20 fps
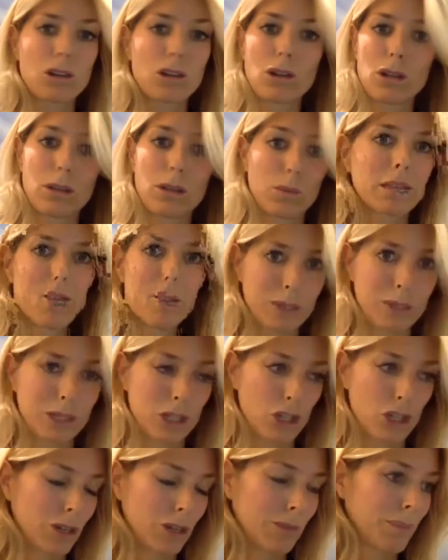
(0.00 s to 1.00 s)
there was no
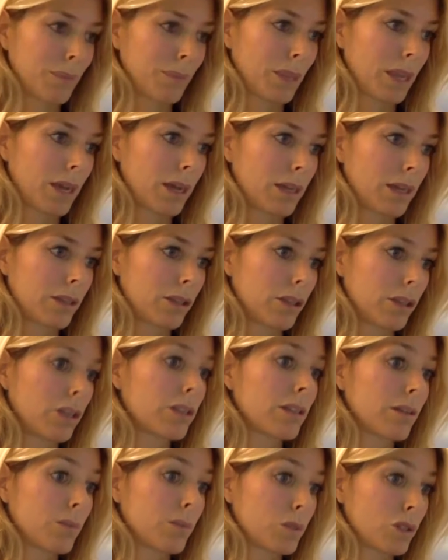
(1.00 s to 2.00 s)
position,
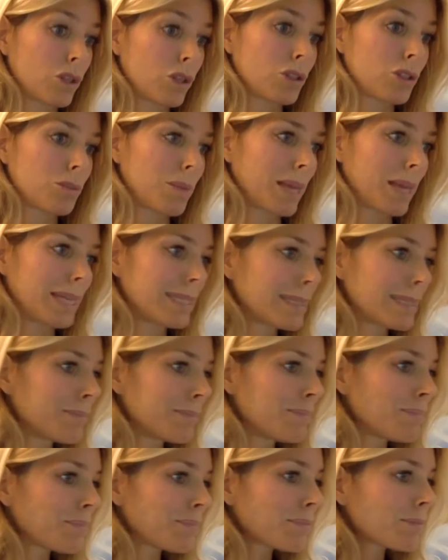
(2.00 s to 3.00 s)
there was no
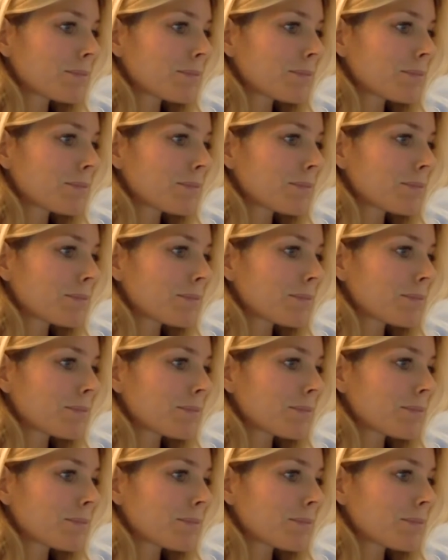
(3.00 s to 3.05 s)
space.